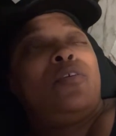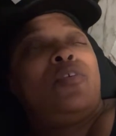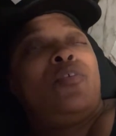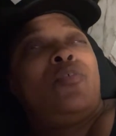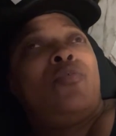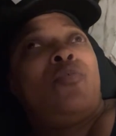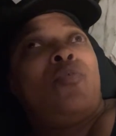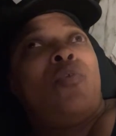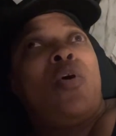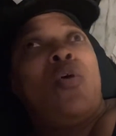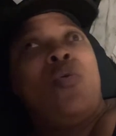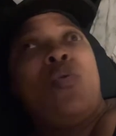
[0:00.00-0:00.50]

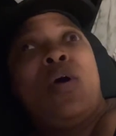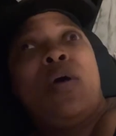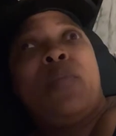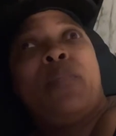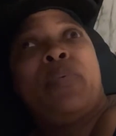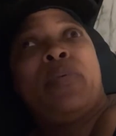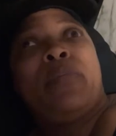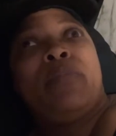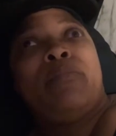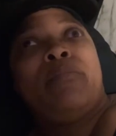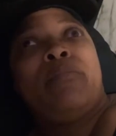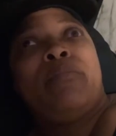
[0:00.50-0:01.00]
grow
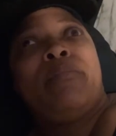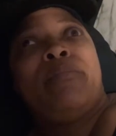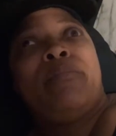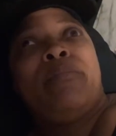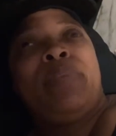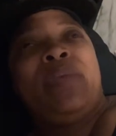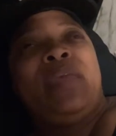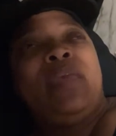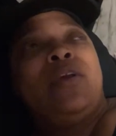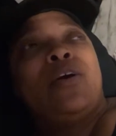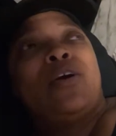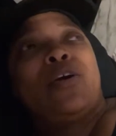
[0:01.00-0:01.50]
up and
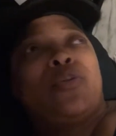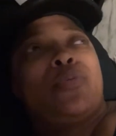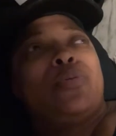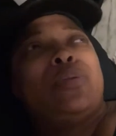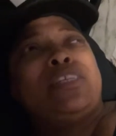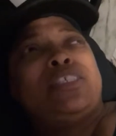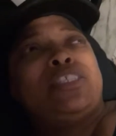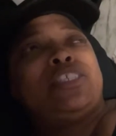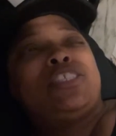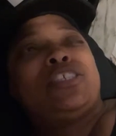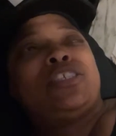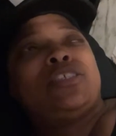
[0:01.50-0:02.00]
be a
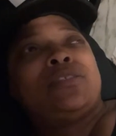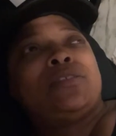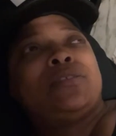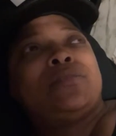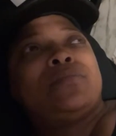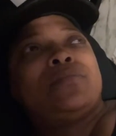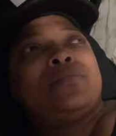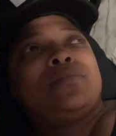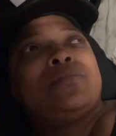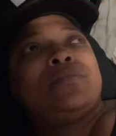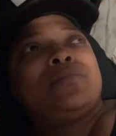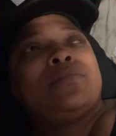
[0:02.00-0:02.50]

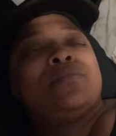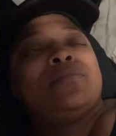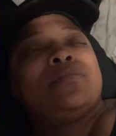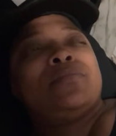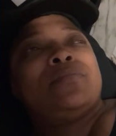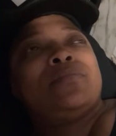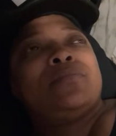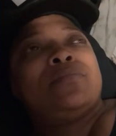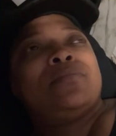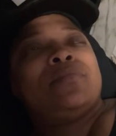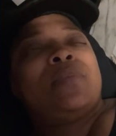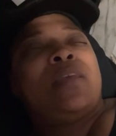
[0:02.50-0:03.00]
Christian
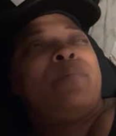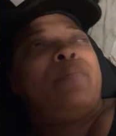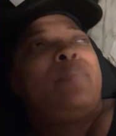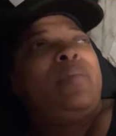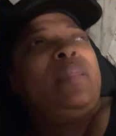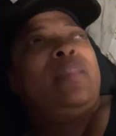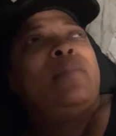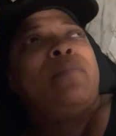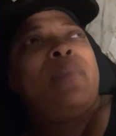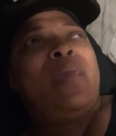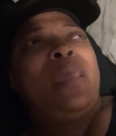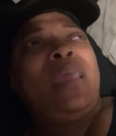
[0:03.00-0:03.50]
and
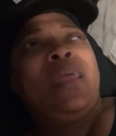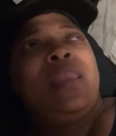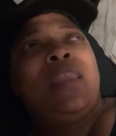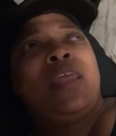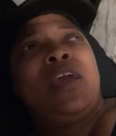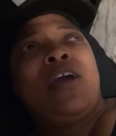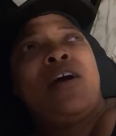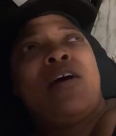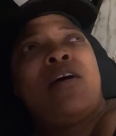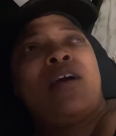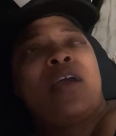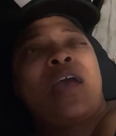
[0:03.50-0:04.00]
be the man that
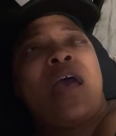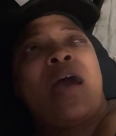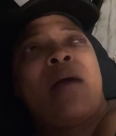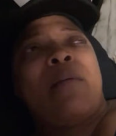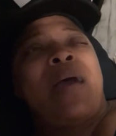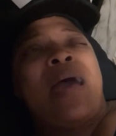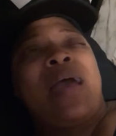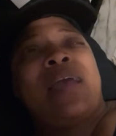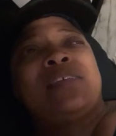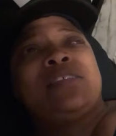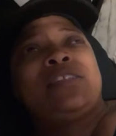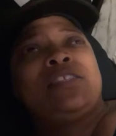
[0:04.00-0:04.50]
God called
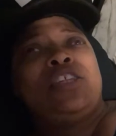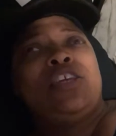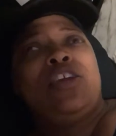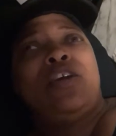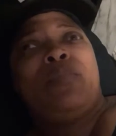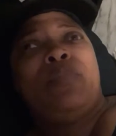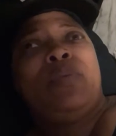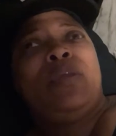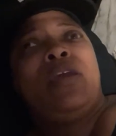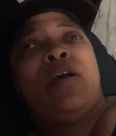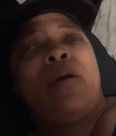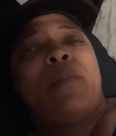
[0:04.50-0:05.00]
me. I could
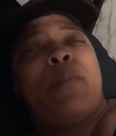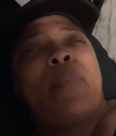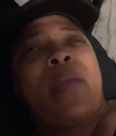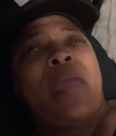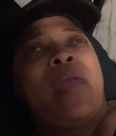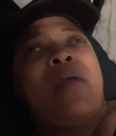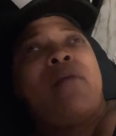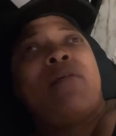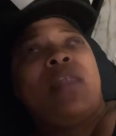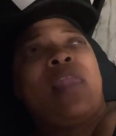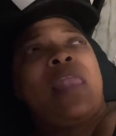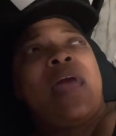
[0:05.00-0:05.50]
still be a
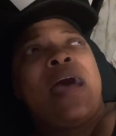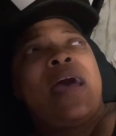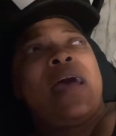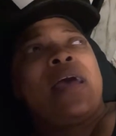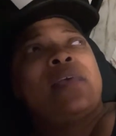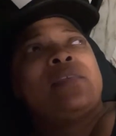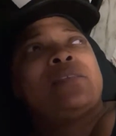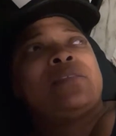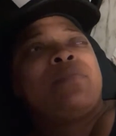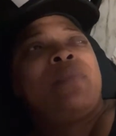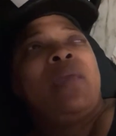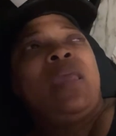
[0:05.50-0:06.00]

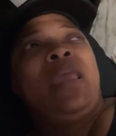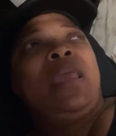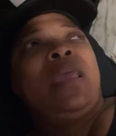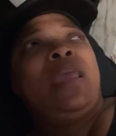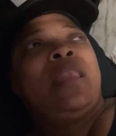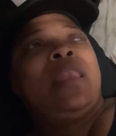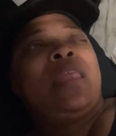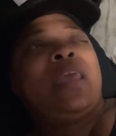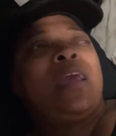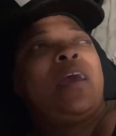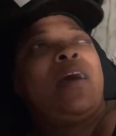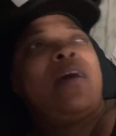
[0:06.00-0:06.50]
paralyzed
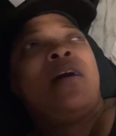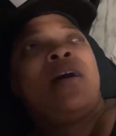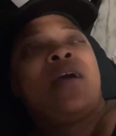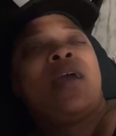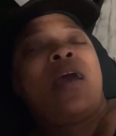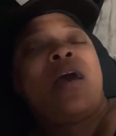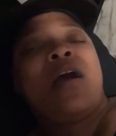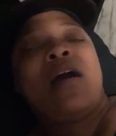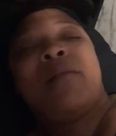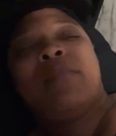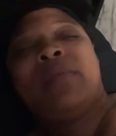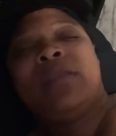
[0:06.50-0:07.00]
man that God
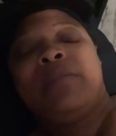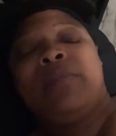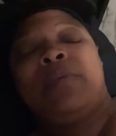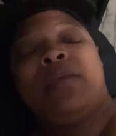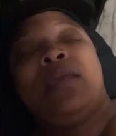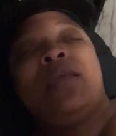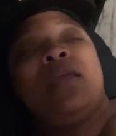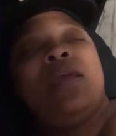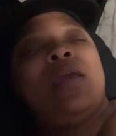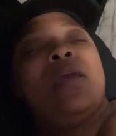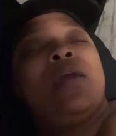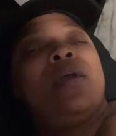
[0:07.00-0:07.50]
called me to
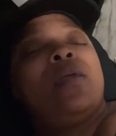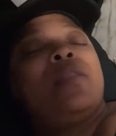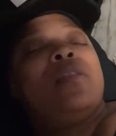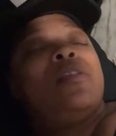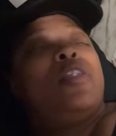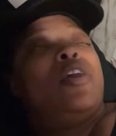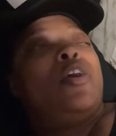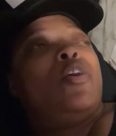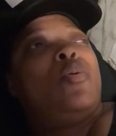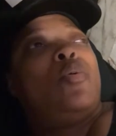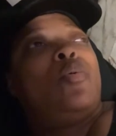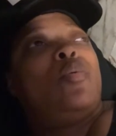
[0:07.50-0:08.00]
be.
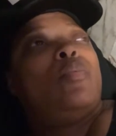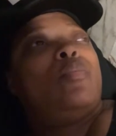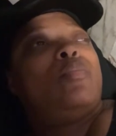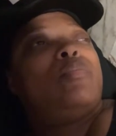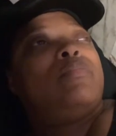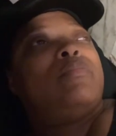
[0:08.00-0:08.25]
No.